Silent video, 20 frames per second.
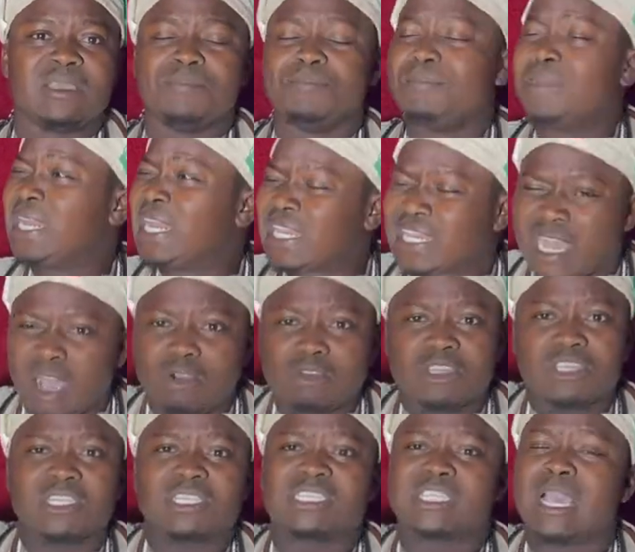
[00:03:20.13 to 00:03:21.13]
Many
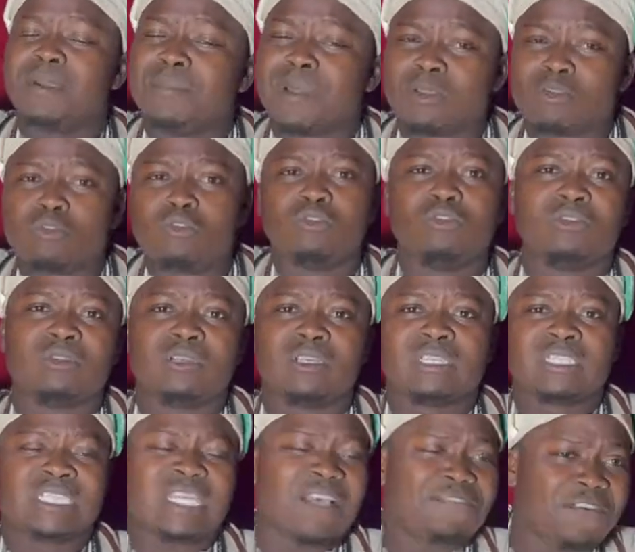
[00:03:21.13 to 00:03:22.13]
countries, Cameroon,
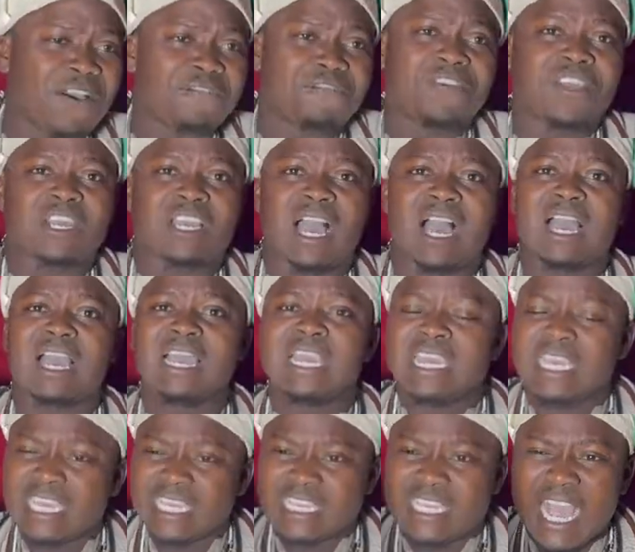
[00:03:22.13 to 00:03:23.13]
South Africa,
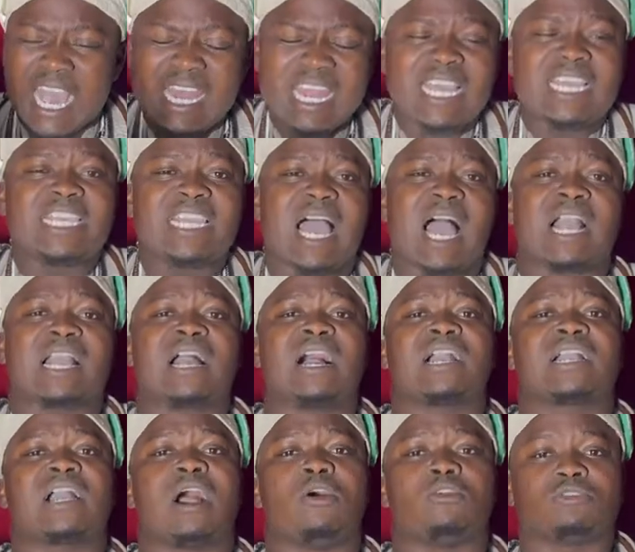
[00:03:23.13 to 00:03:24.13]
in Ghana, yeah, I
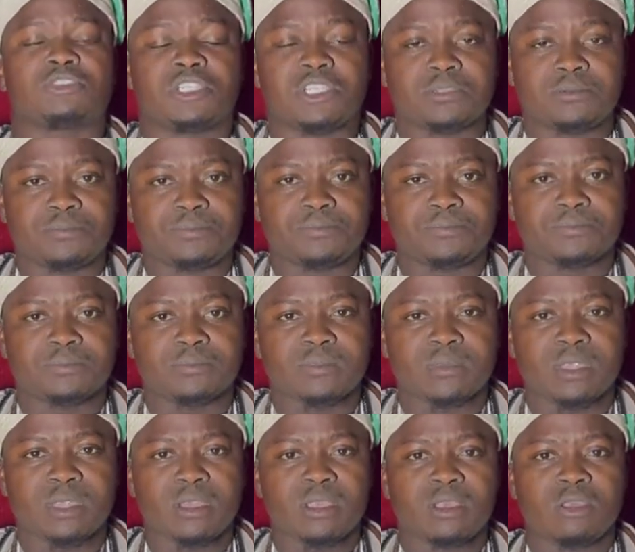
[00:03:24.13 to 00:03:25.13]
can't count.
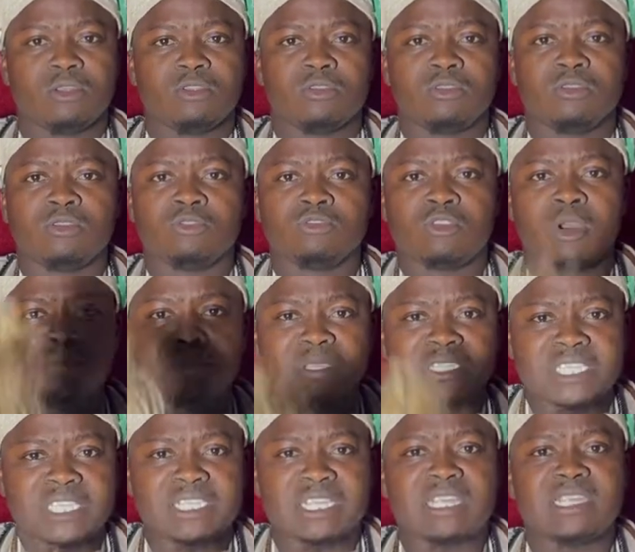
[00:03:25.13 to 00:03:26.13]
Don't be
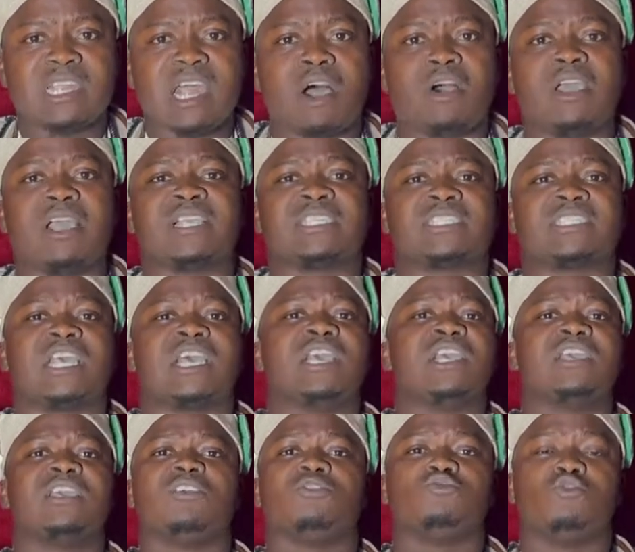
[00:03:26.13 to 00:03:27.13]
sitting down and
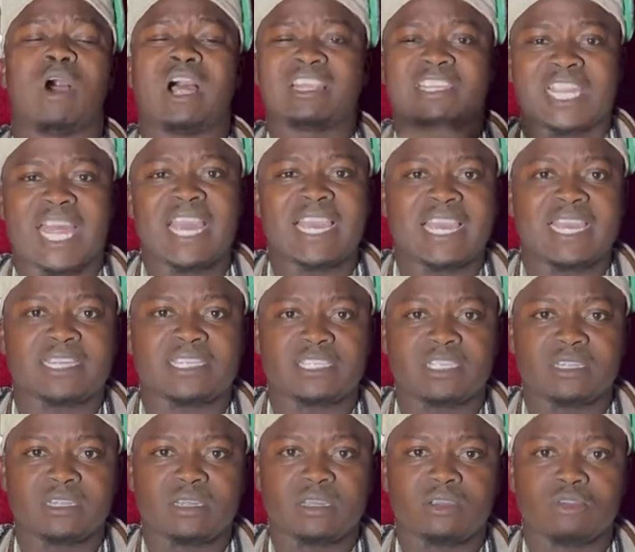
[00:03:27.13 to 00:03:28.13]
say you are tired.
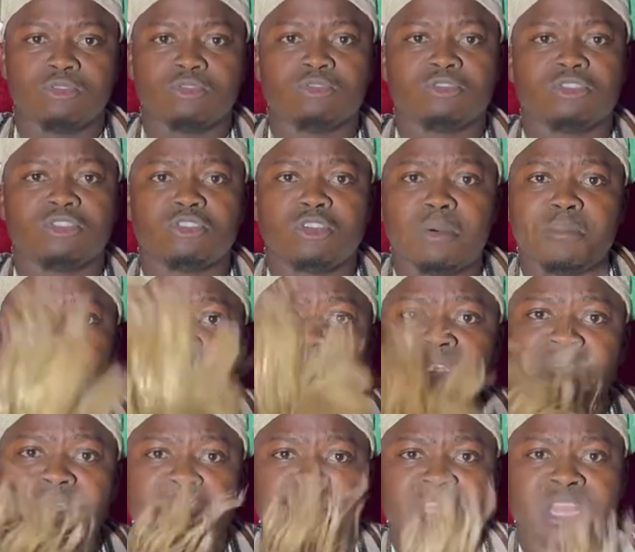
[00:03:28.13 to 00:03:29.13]
You do not
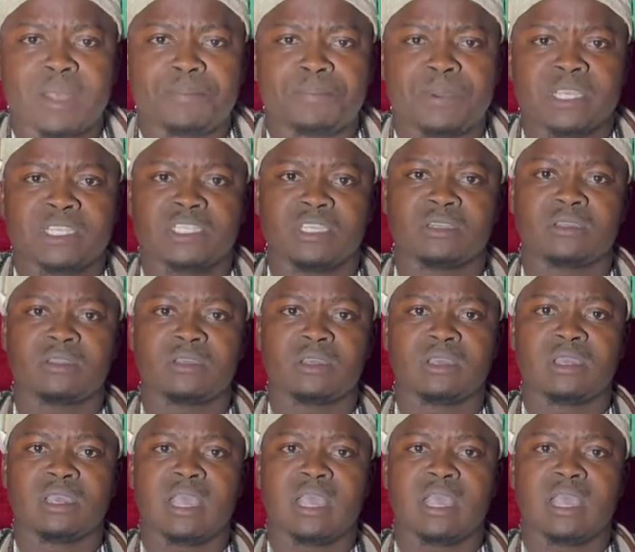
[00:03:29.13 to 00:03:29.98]
meet the real person.